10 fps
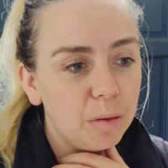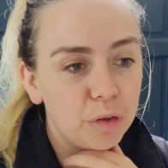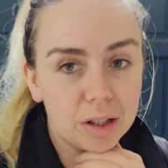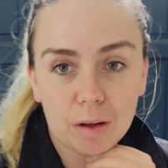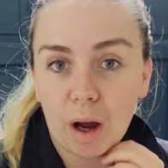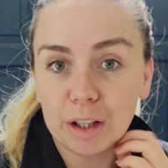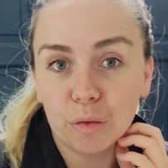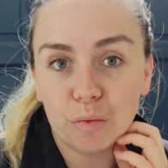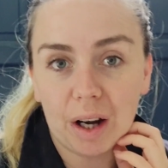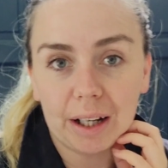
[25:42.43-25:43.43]
I'm just kind
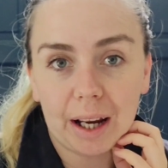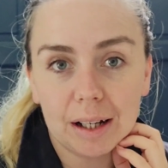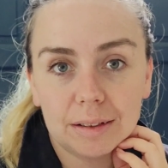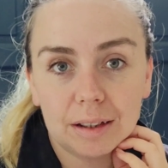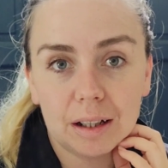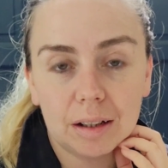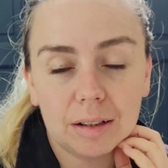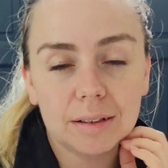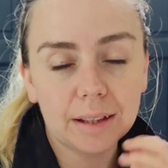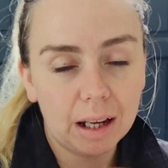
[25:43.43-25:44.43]
of ready
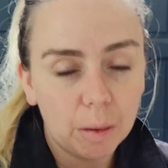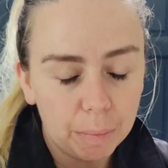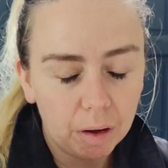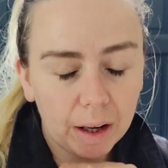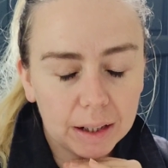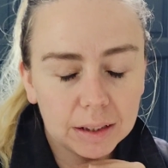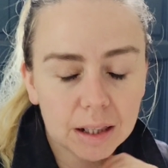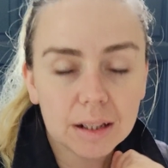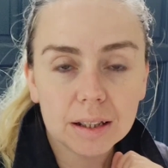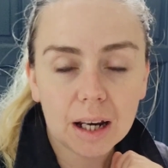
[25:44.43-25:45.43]
to say goodbye
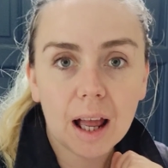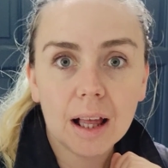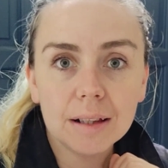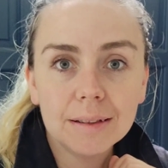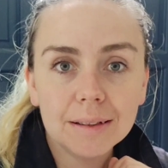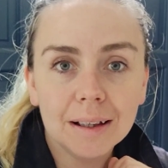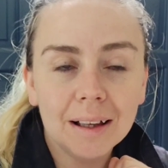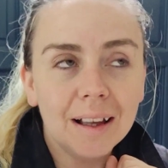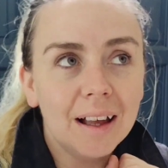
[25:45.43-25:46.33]
to the stairs.